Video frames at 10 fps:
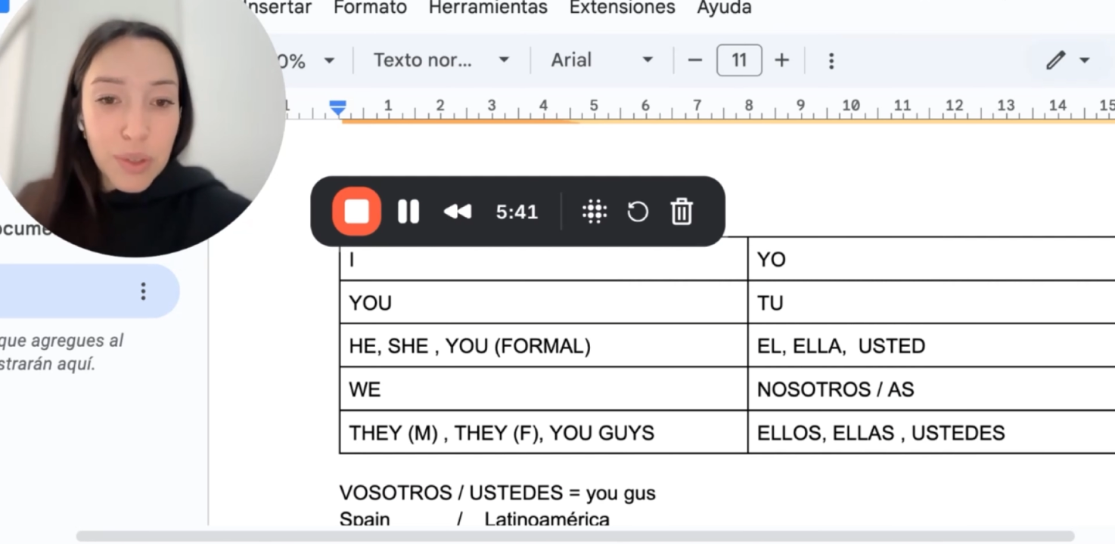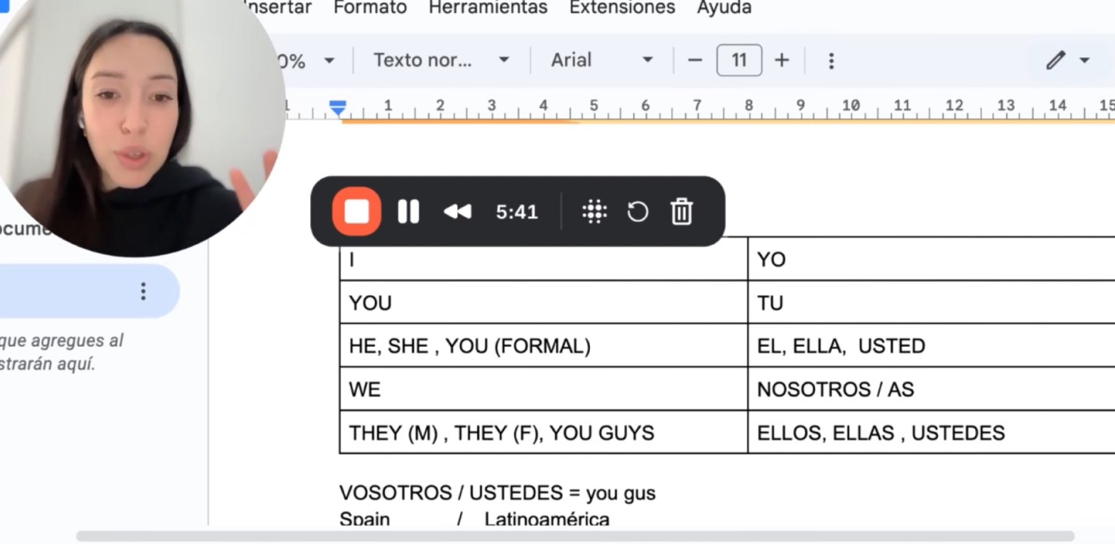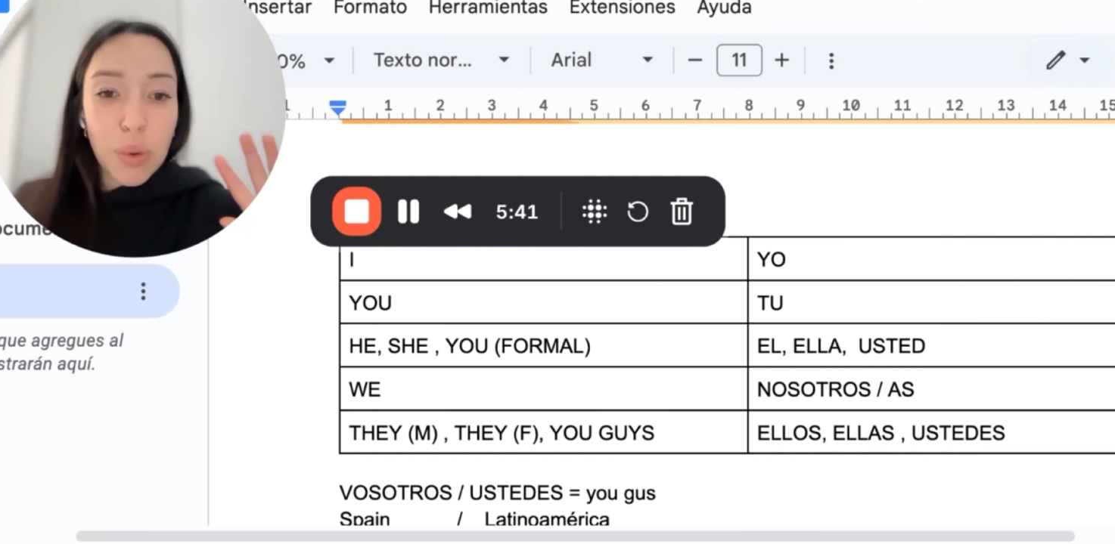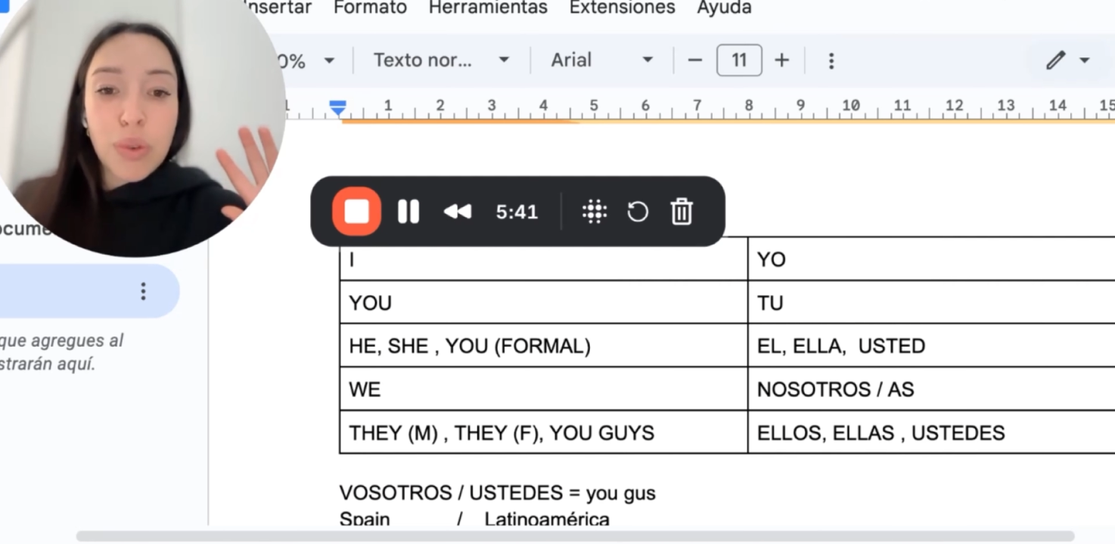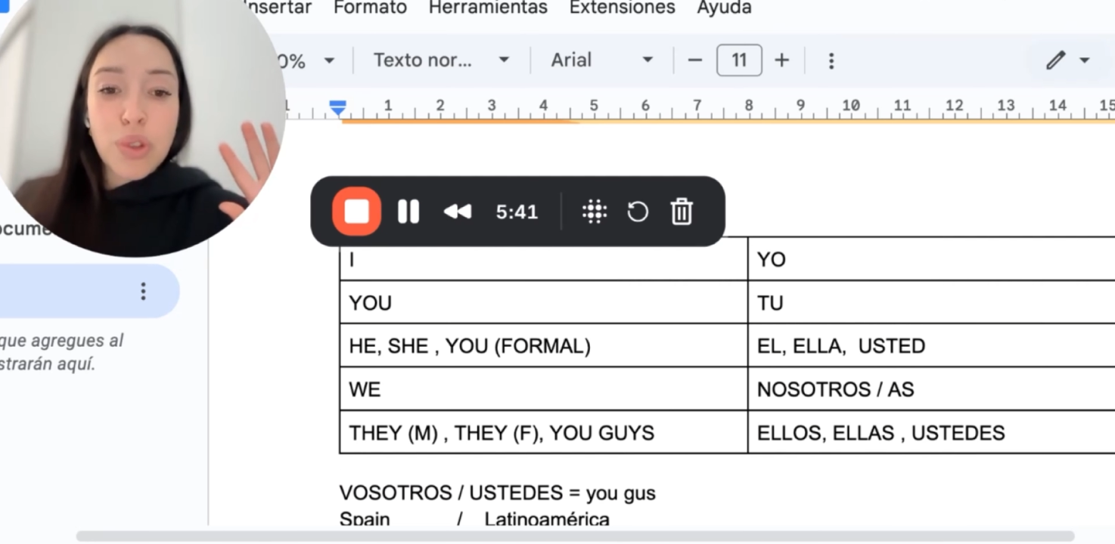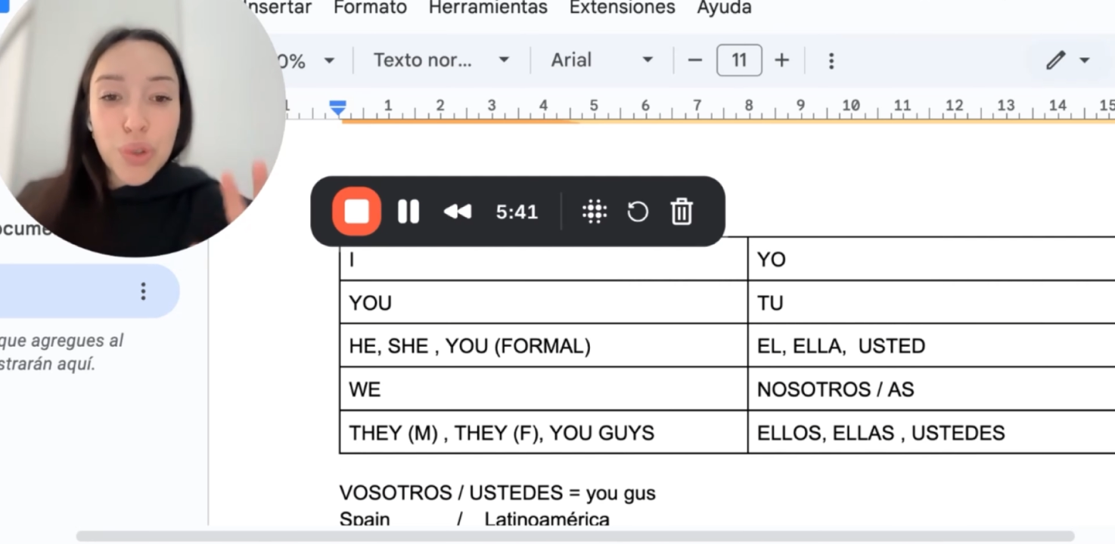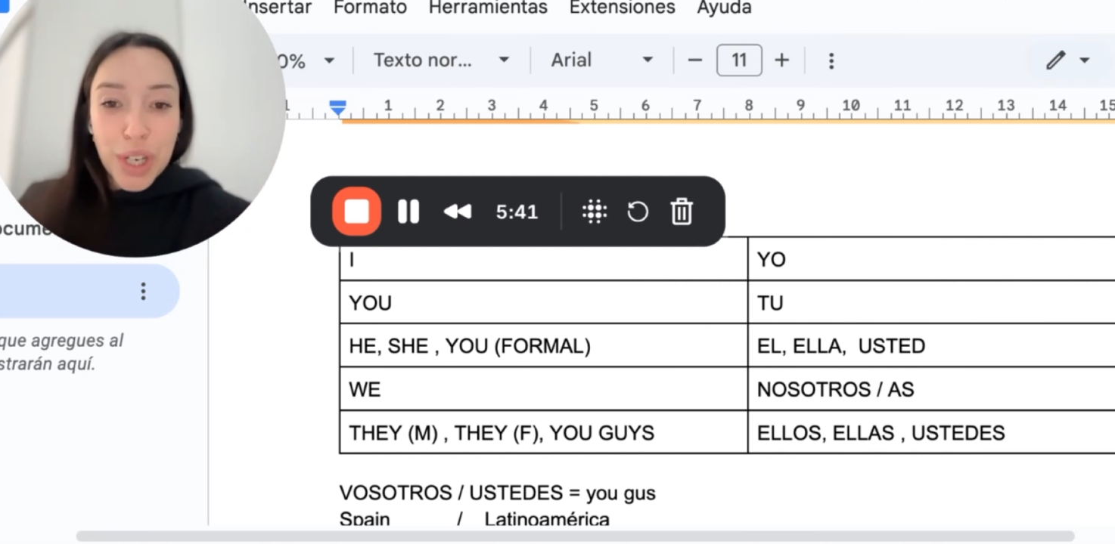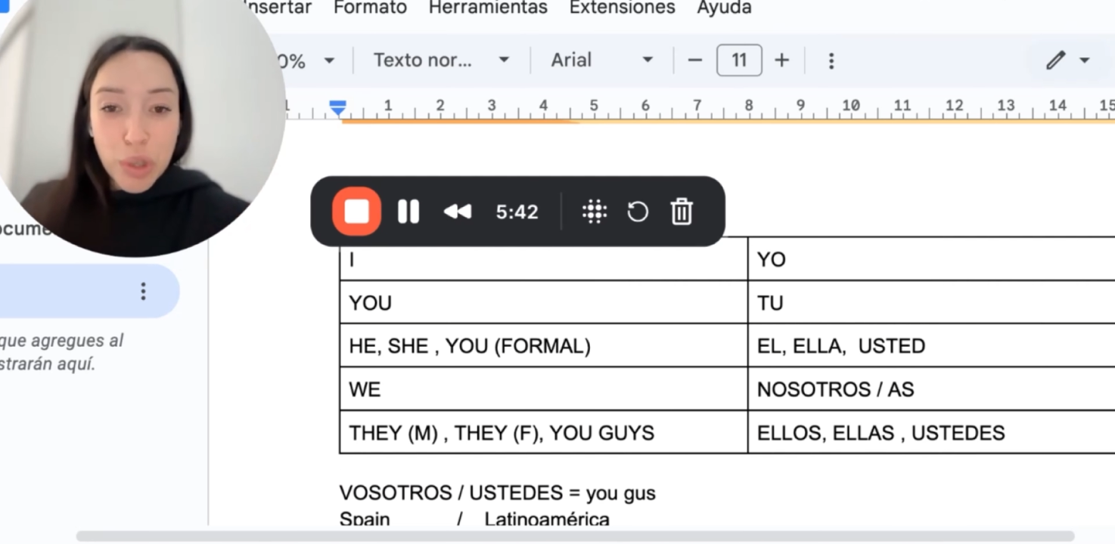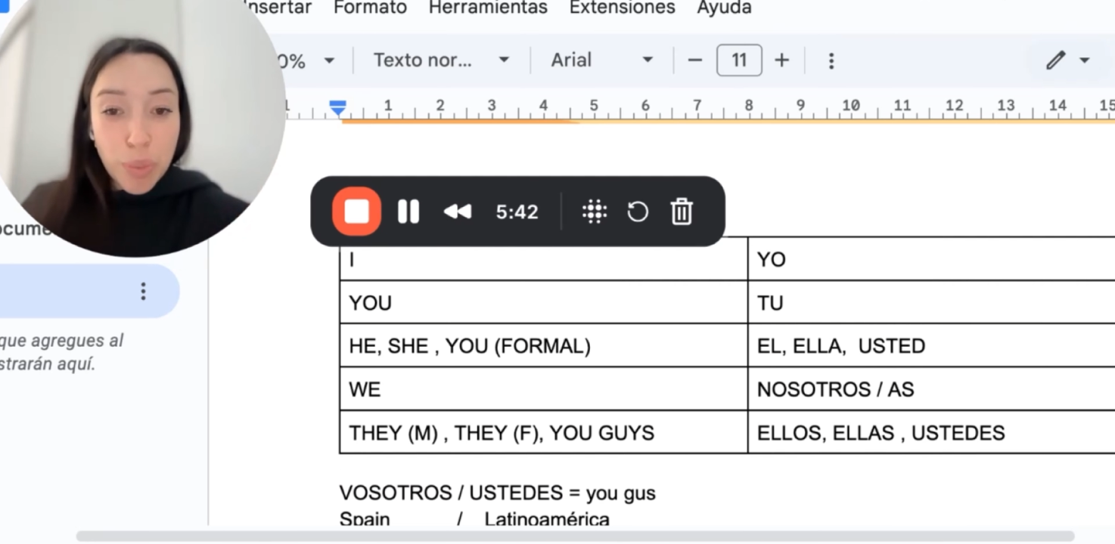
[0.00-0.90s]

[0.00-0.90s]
So, try to